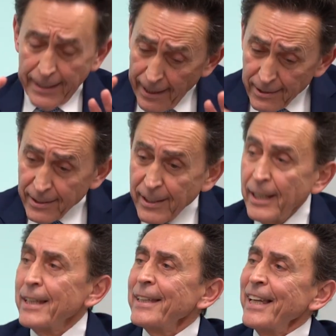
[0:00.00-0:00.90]
Yes,
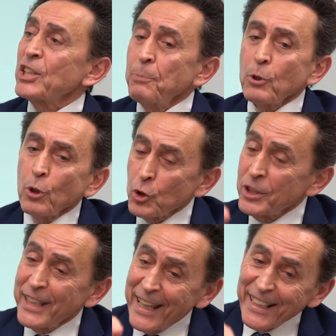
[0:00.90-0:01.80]
it's
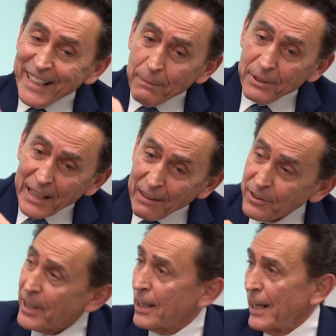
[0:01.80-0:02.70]
because they
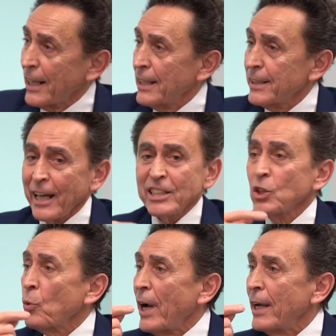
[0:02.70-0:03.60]
themselves are like that.
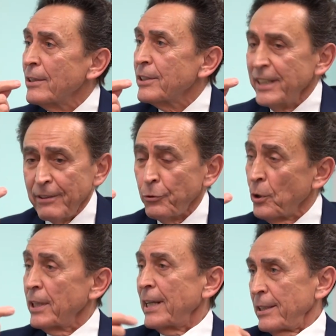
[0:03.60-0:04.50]
Otherwise, if you
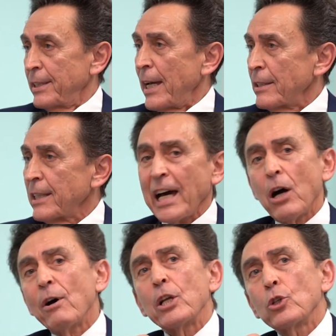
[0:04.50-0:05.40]
are not that,
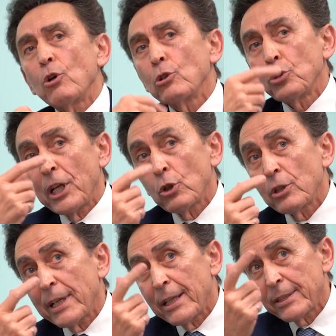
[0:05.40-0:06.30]
how are you going to
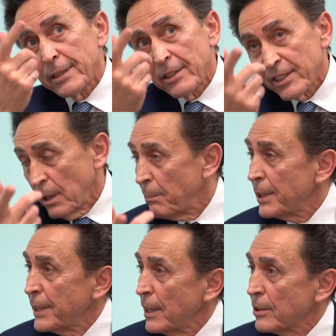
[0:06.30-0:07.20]
recognize it in
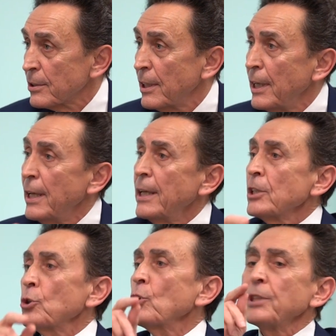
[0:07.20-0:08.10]
somebody else?
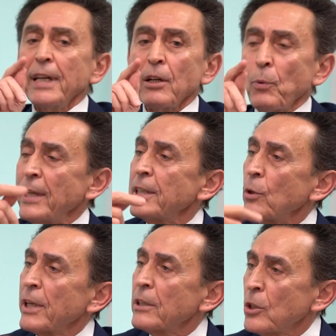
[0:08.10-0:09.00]
So they are, when they
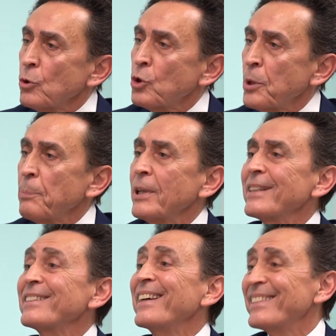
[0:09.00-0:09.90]
look at the Jewish people,
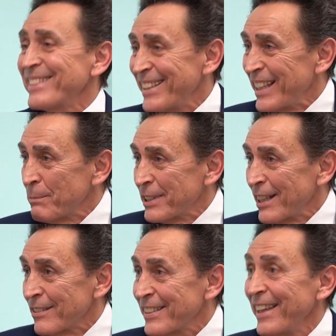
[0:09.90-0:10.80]
they see
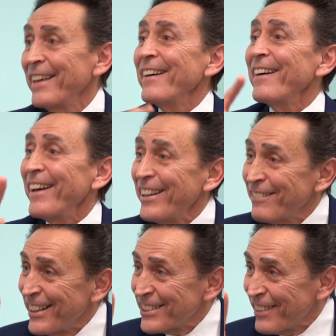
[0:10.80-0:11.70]
themselves, and vice